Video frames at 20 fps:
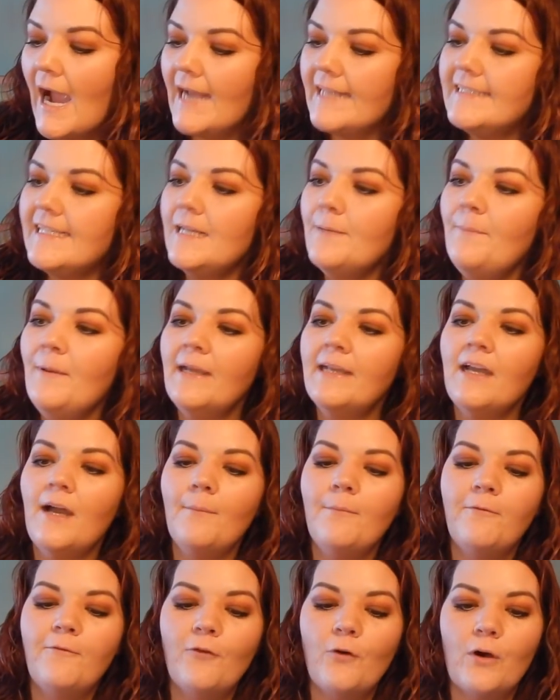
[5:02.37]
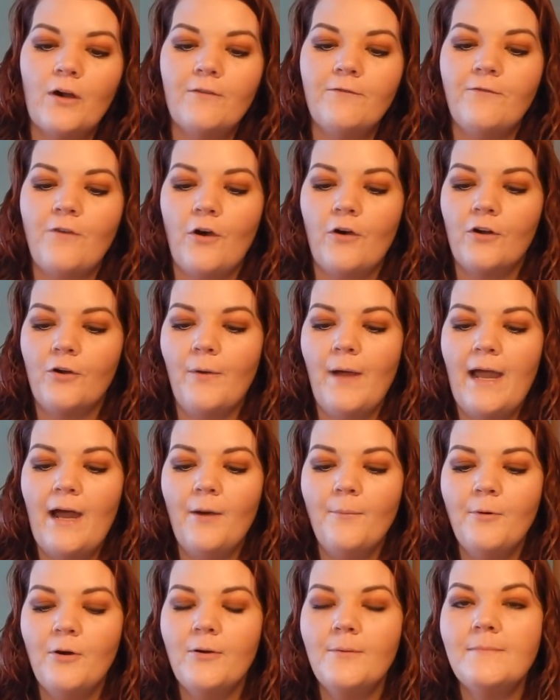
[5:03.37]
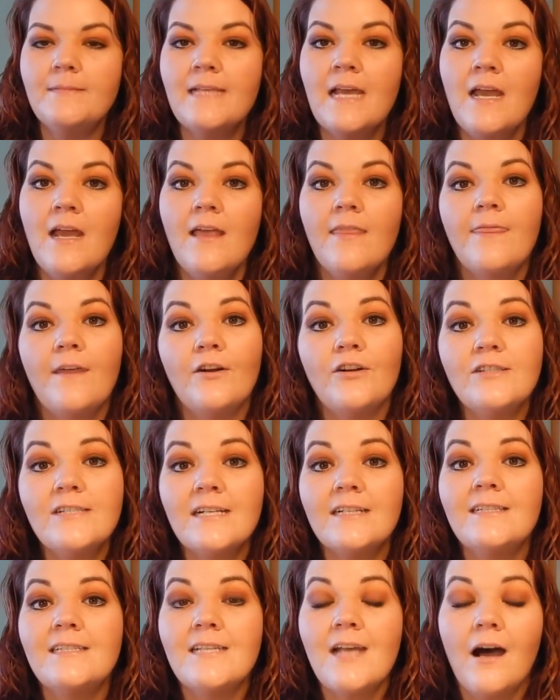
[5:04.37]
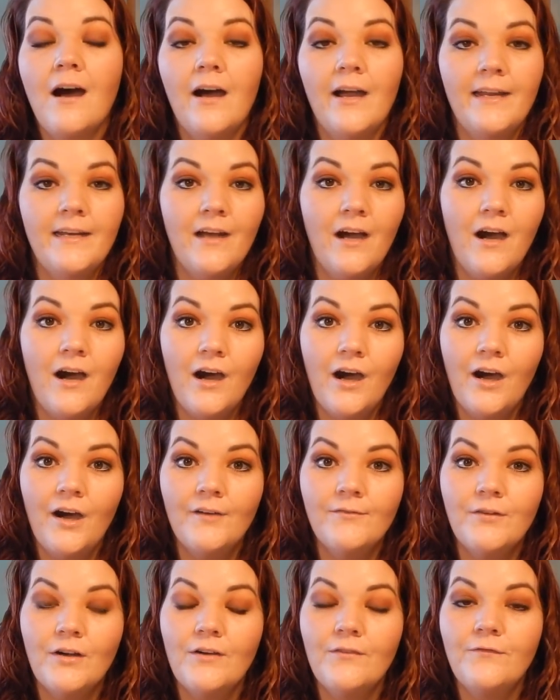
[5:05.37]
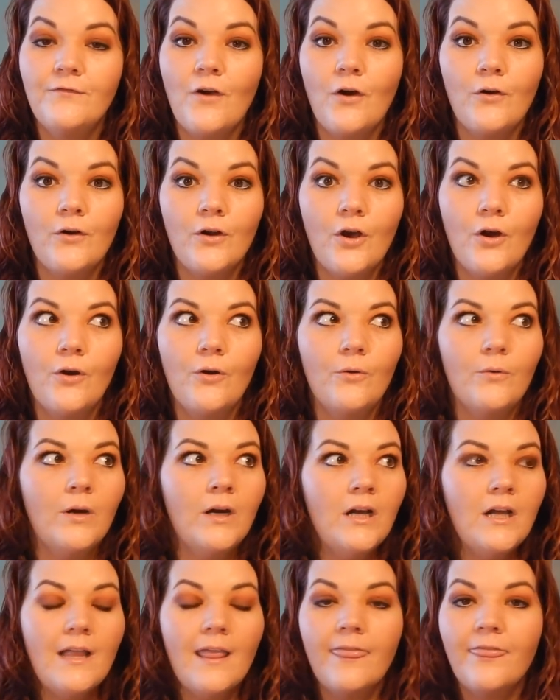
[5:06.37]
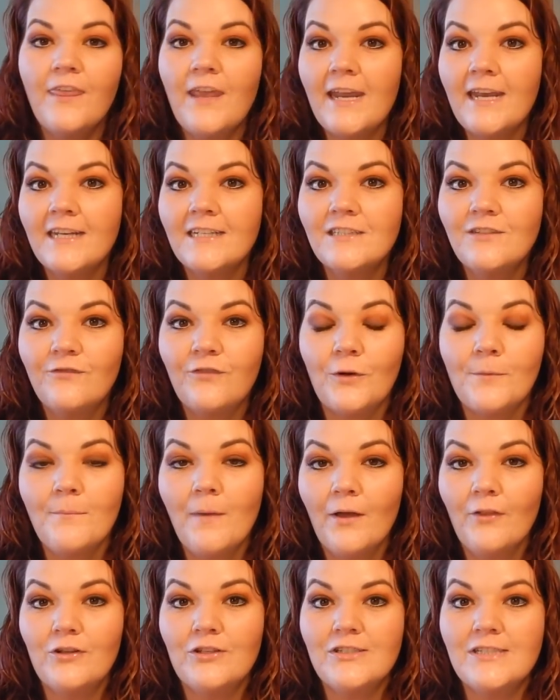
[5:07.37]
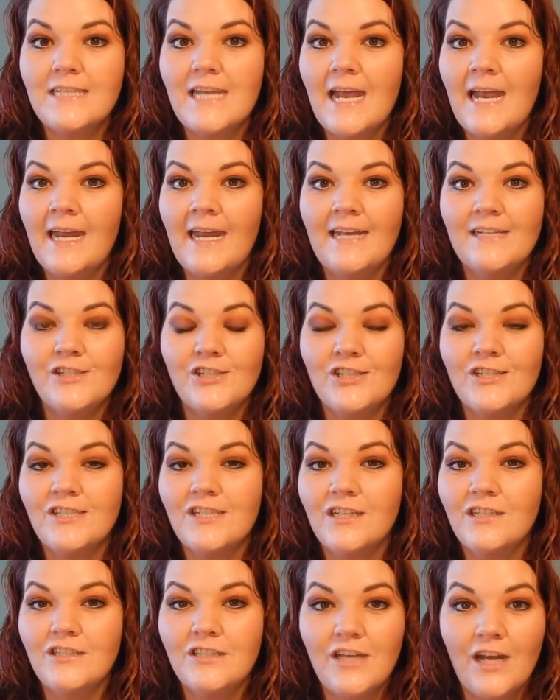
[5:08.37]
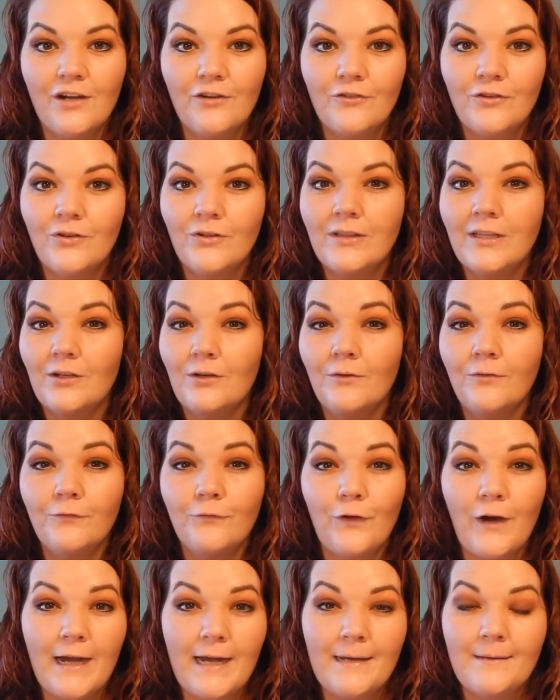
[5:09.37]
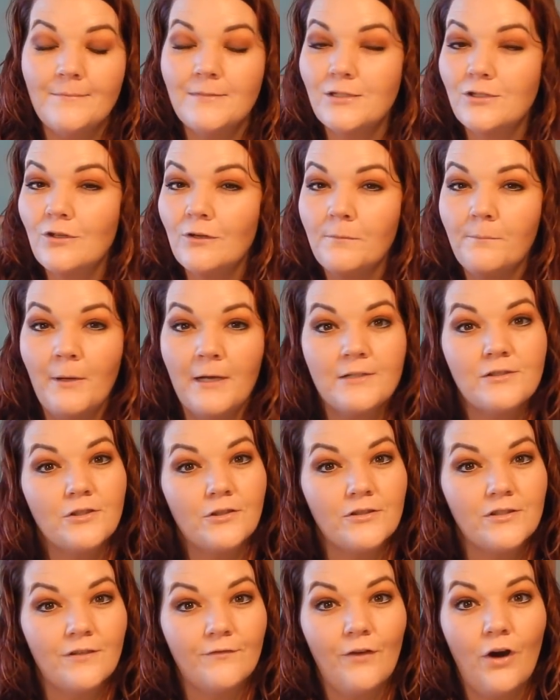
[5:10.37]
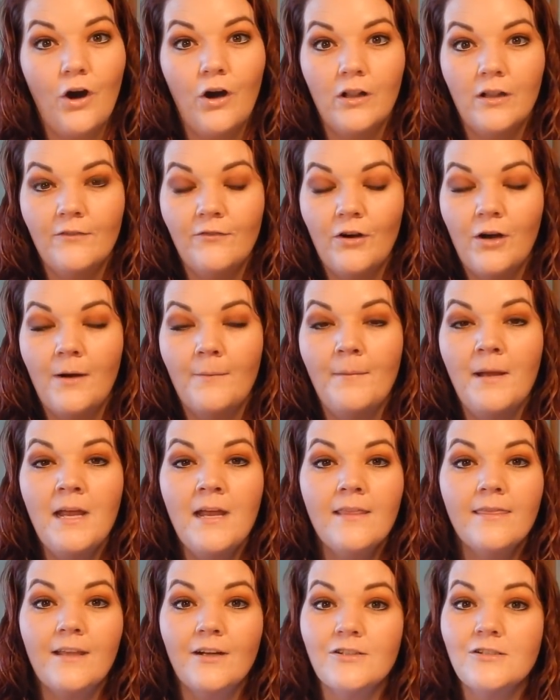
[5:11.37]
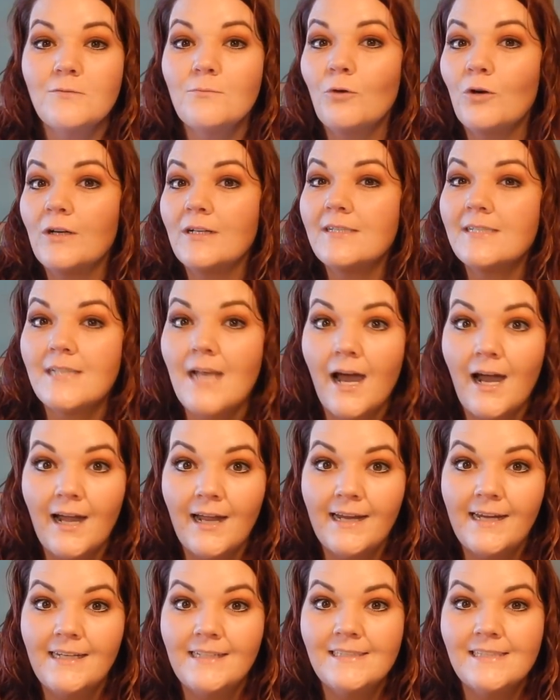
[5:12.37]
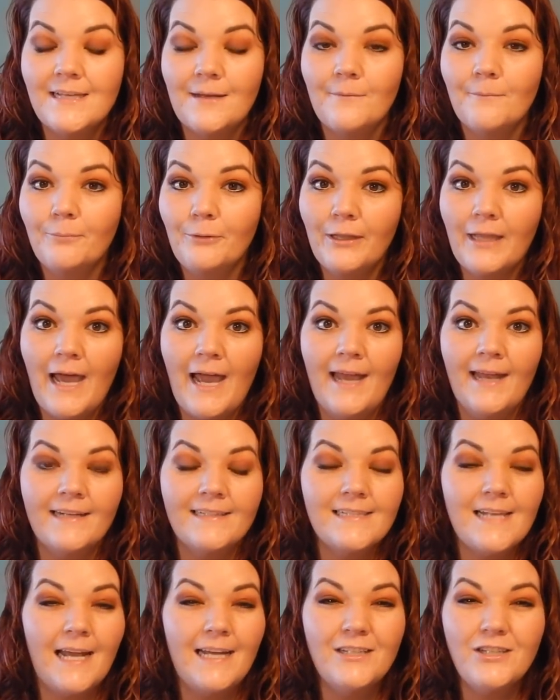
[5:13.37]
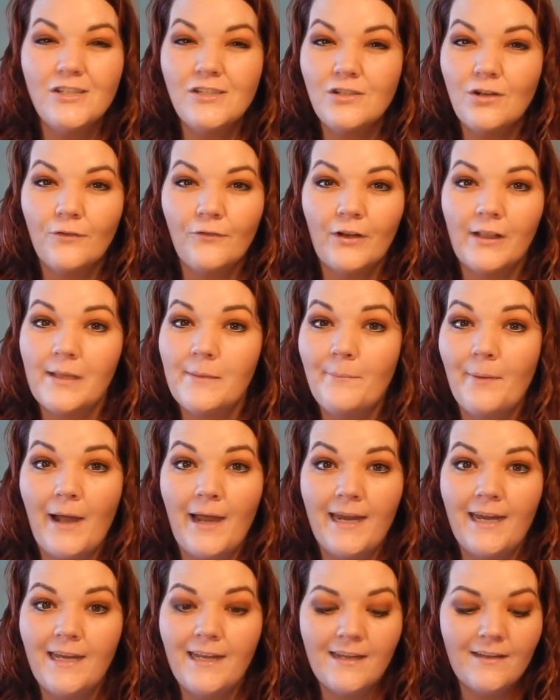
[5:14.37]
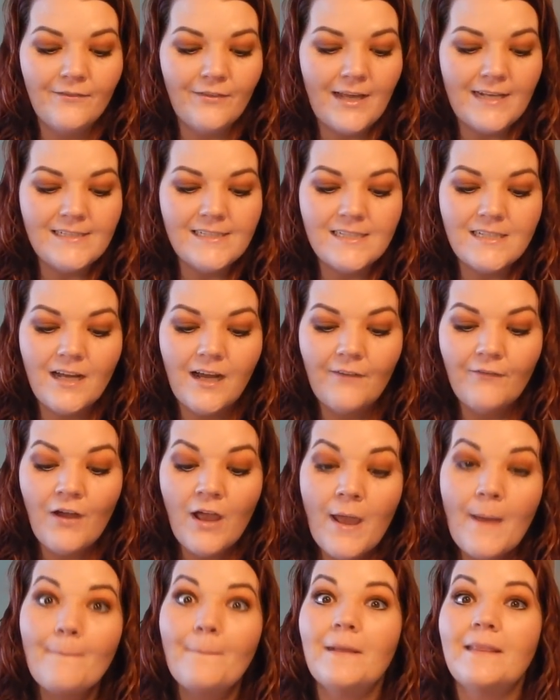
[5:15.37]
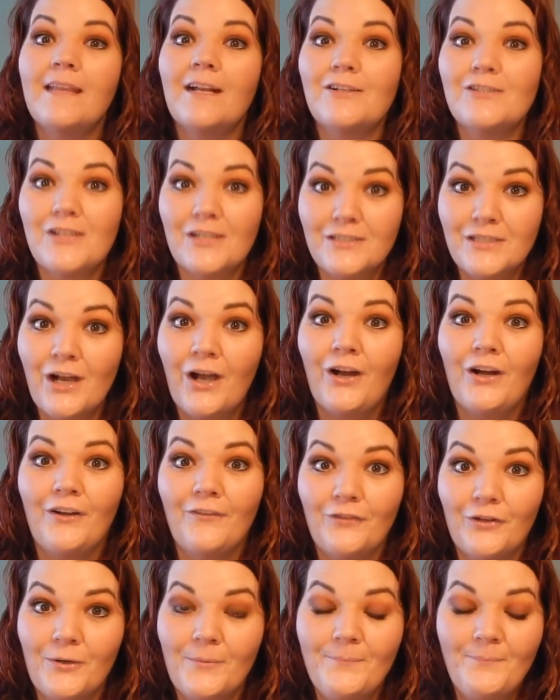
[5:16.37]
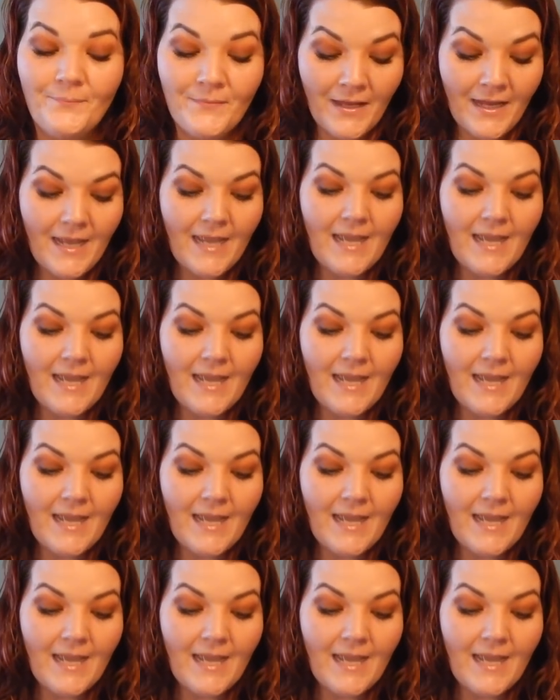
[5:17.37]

I did pick up four photo albums. There's a ton of photo things for Mother's Day and just in general, little frames, took pictures of all of them. There's more signs and plaques. I just don't really buy any of that stuff, but there's a ton of them.